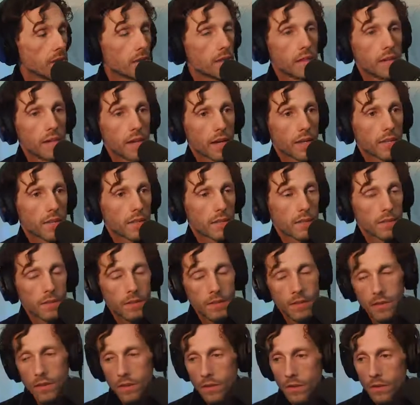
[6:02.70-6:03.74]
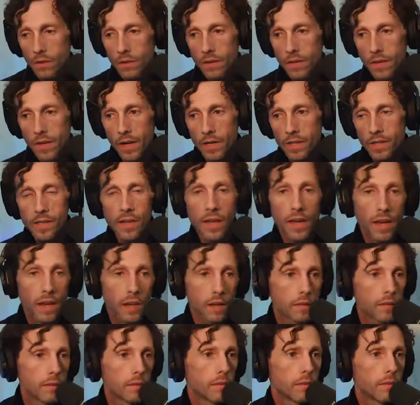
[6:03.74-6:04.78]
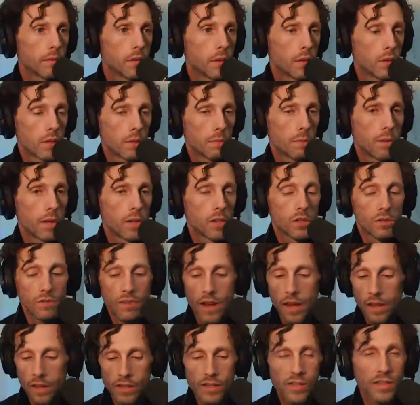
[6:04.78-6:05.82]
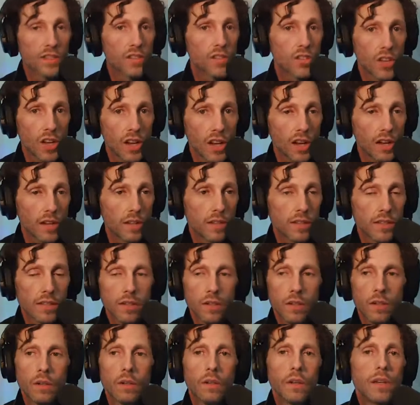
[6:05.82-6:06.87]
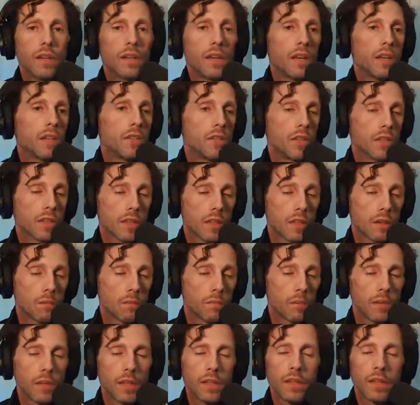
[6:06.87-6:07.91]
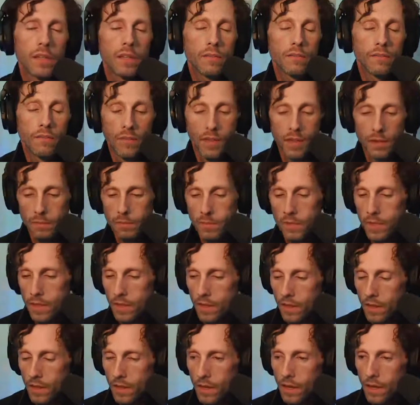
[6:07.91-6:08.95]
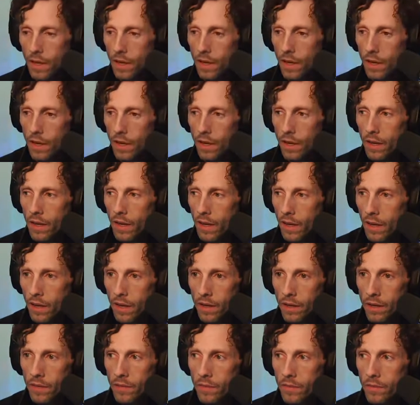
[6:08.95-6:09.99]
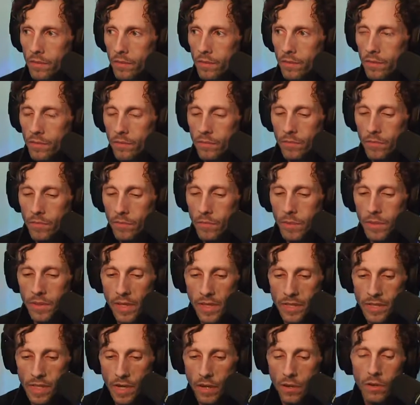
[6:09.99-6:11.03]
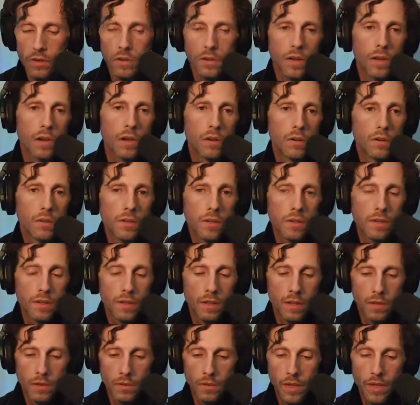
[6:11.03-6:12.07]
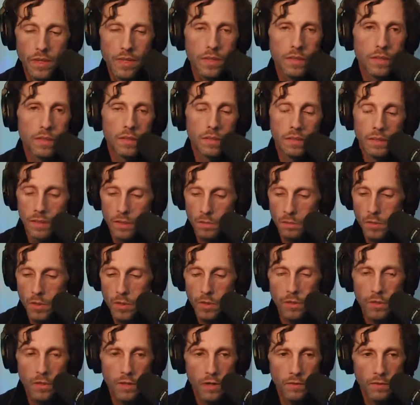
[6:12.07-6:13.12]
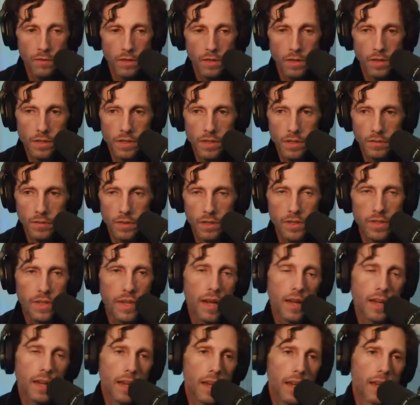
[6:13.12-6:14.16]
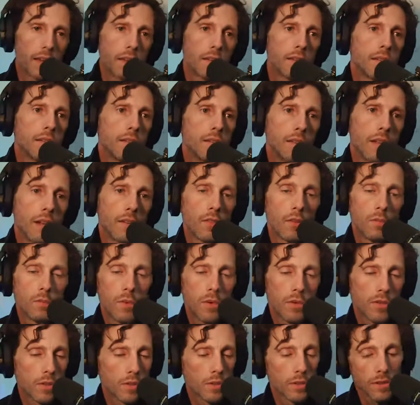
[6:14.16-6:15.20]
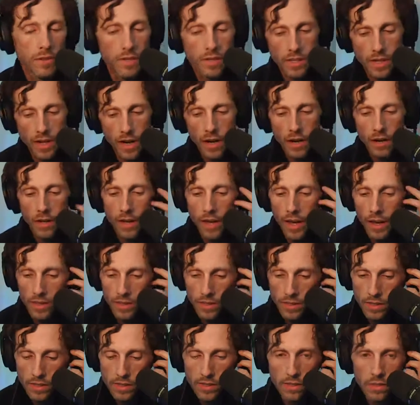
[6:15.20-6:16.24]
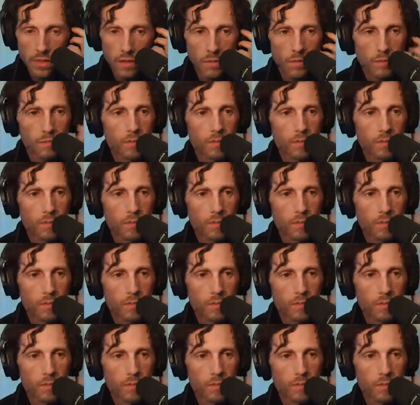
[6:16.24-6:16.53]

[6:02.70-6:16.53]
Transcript: then the next day there was a picture of Alice in Chains, so it had just completely flipped. And but that's how it goes, and that's the beauty of it, because every decade, every musical style has its